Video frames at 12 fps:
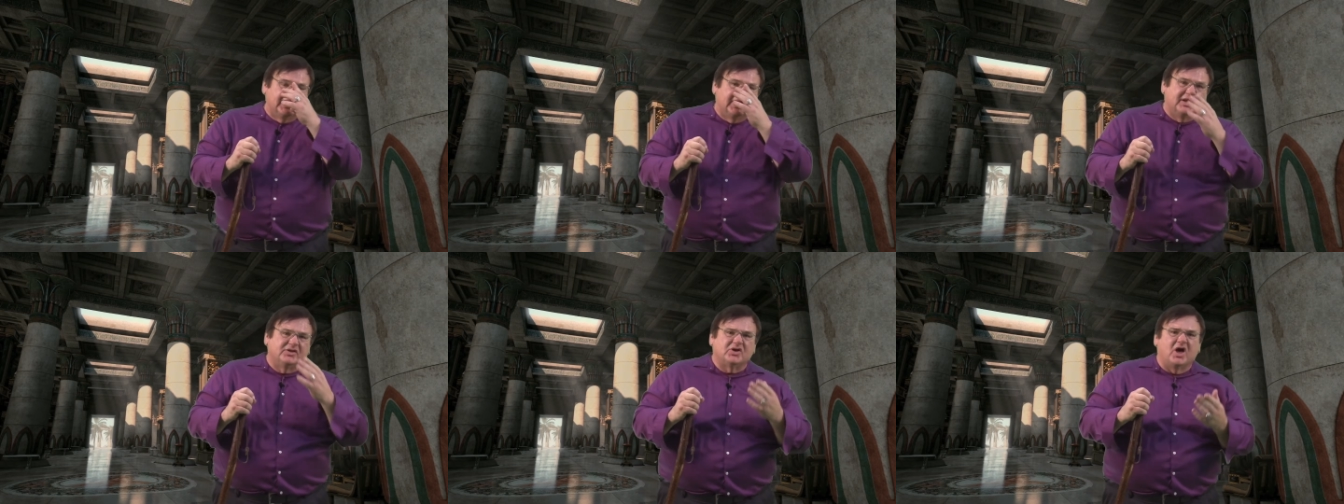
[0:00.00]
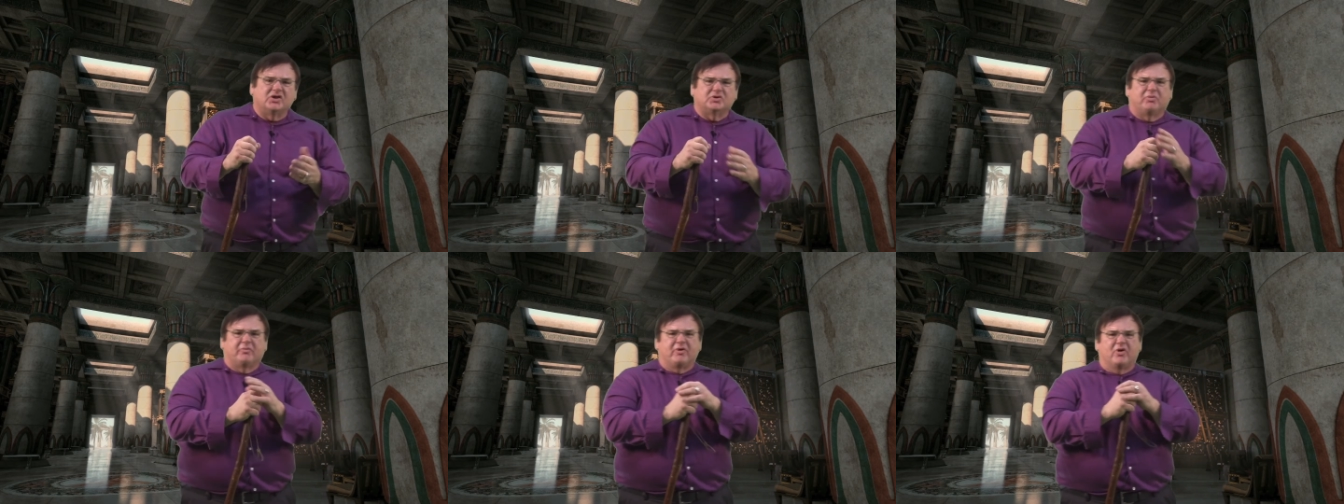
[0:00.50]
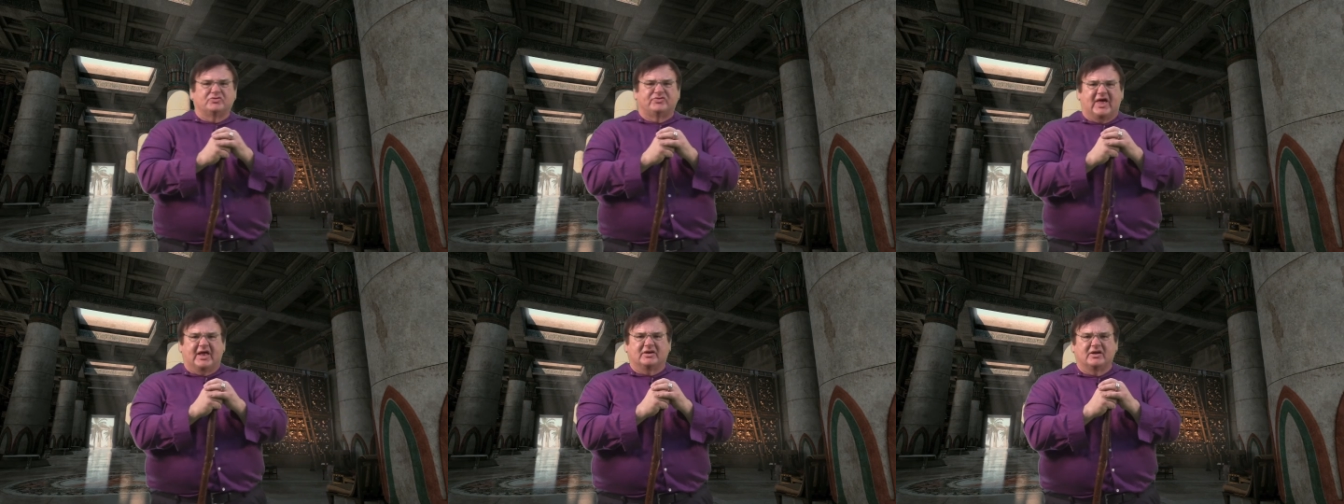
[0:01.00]
It is also proposed,
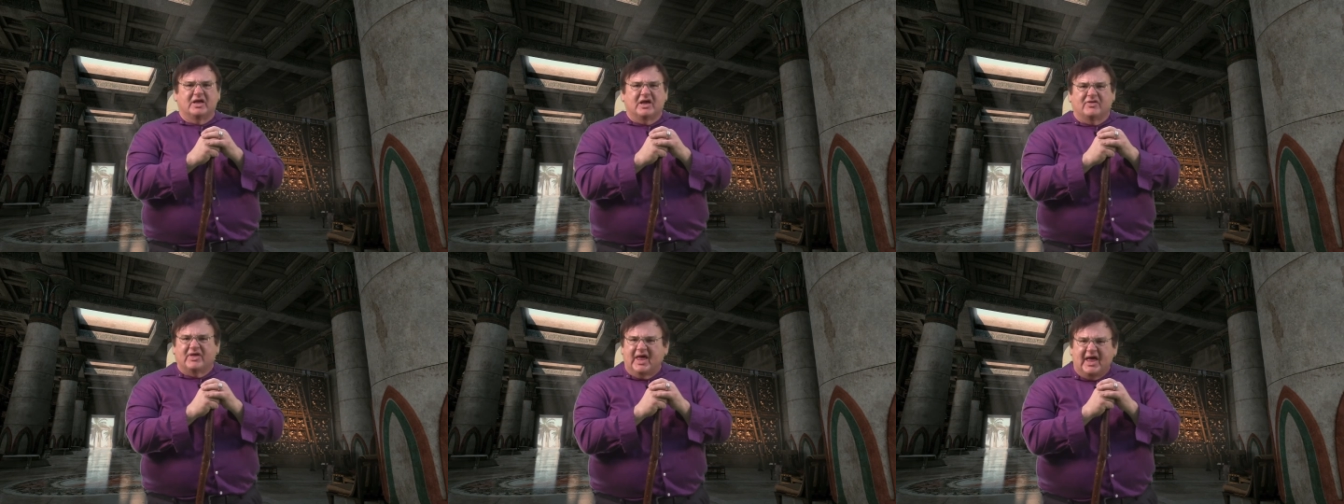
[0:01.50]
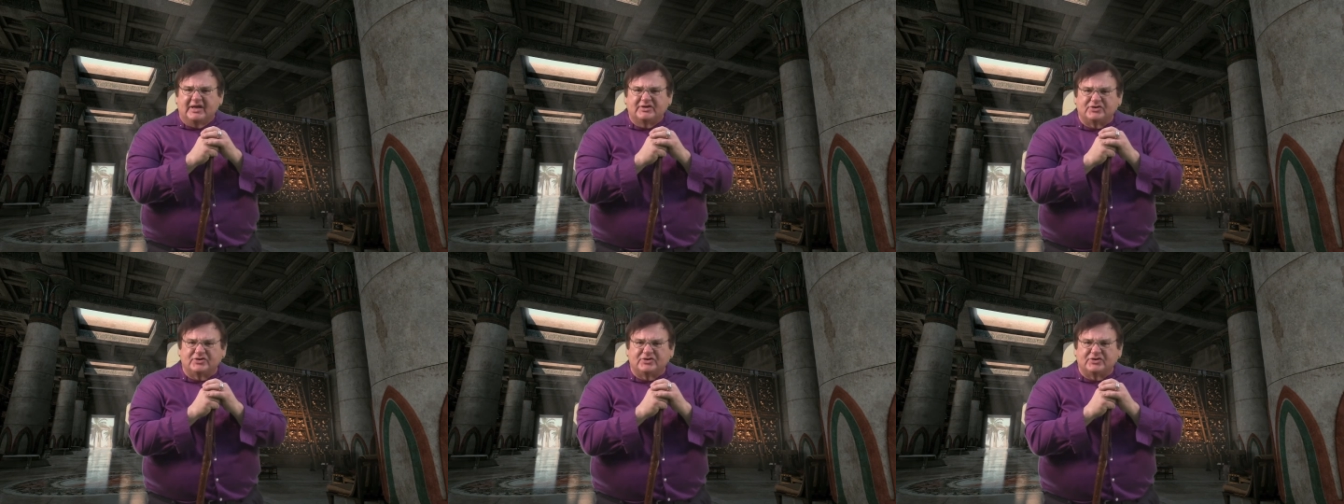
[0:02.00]
then, that any